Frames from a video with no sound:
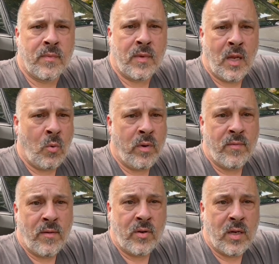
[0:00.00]

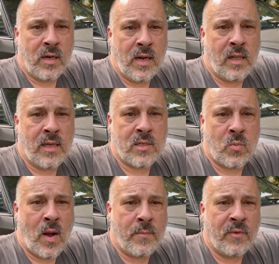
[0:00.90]
we've never done an LS
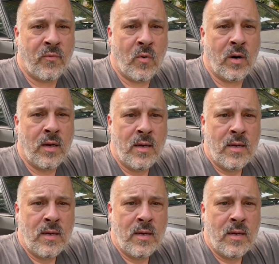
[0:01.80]
swap before.